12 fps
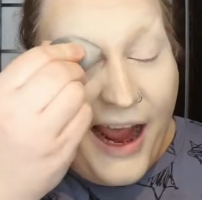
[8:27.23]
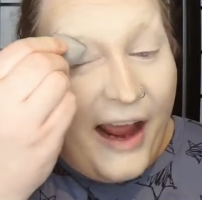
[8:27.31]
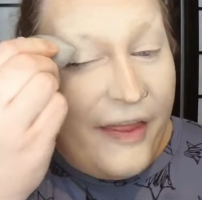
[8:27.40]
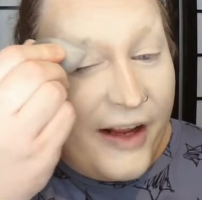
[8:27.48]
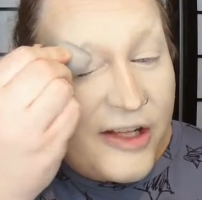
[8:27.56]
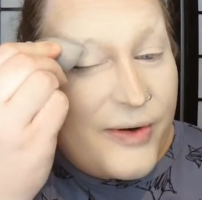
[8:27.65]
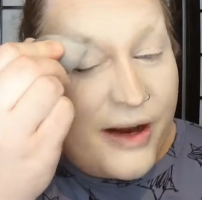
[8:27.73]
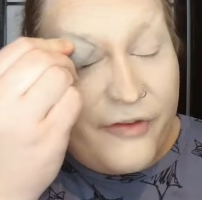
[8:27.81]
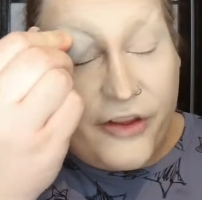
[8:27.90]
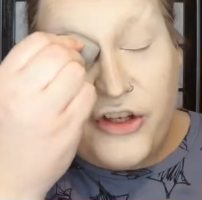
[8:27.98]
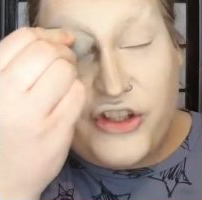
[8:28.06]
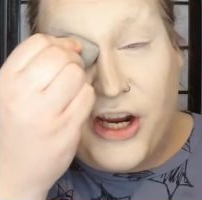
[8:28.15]
I think it's great
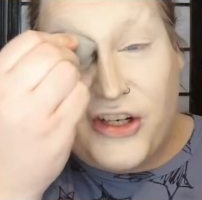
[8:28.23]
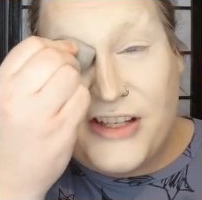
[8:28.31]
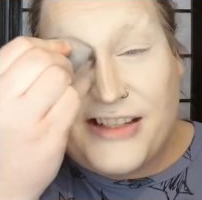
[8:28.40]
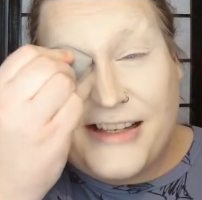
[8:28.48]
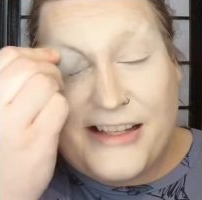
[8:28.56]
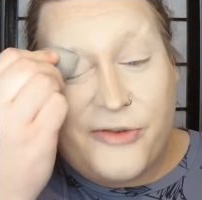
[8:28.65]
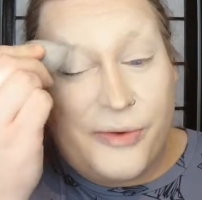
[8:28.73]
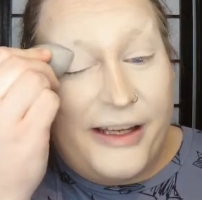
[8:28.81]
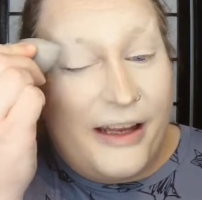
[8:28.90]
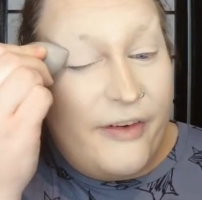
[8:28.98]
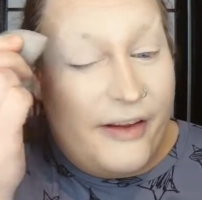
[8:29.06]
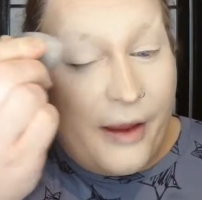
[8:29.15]
for the judges, because it's really
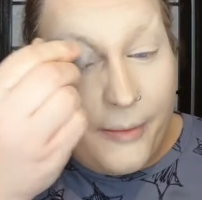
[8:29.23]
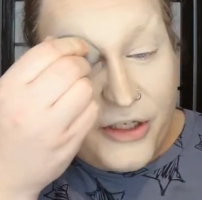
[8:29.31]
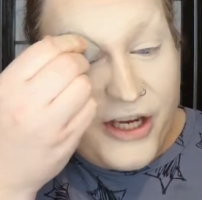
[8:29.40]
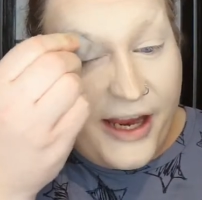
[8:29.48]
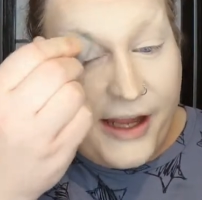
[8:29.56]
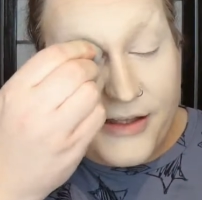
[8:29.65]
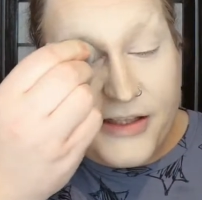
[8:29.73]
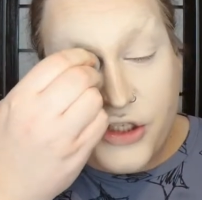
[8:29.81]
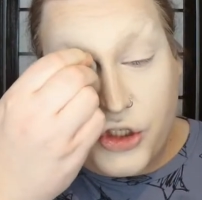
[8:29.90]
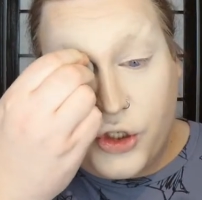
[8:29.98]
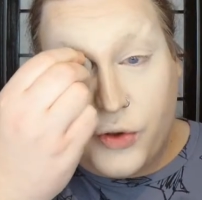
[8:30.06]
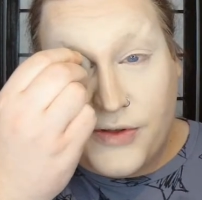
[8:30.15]
giving them a chance
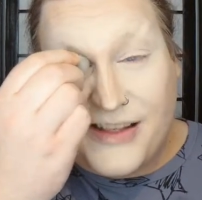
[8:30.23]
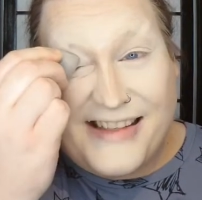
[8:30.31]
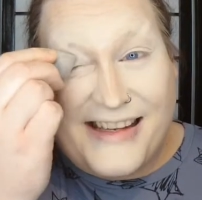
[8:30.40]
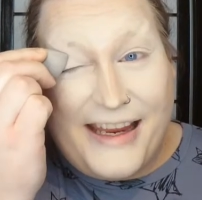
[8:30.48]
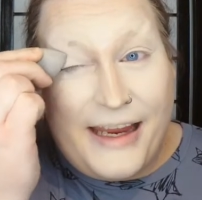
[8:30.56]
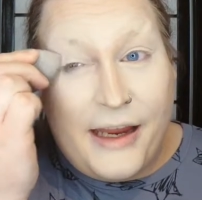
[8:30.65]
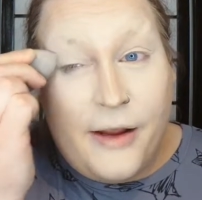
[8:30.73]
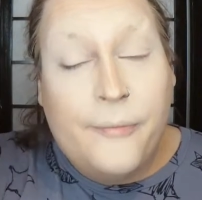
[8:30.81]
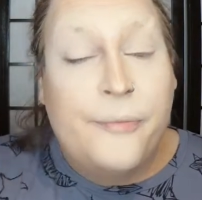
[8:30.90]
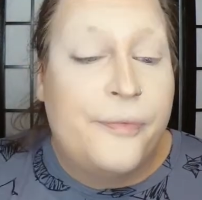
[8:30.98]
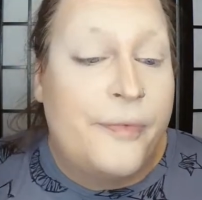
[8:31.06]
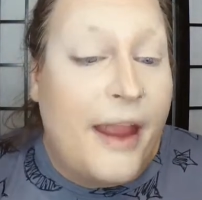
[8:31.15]
to see
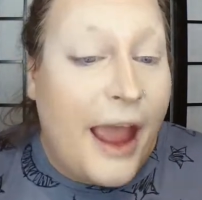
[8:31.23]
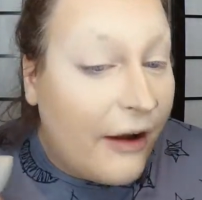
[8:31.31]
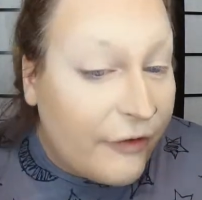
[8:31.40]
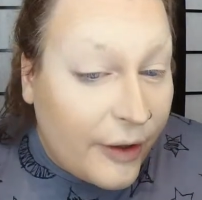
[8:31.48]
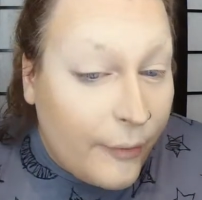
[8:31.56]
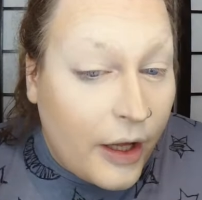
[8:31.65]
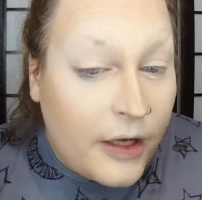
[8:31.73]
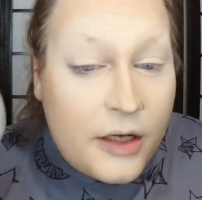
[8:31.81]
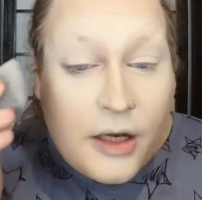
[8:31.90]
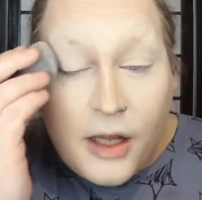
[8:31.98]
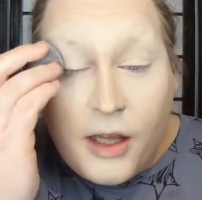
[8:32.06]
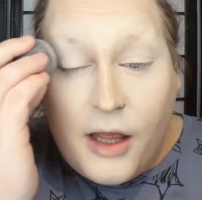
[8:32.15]

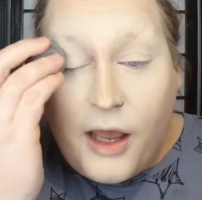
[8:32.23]
everyone.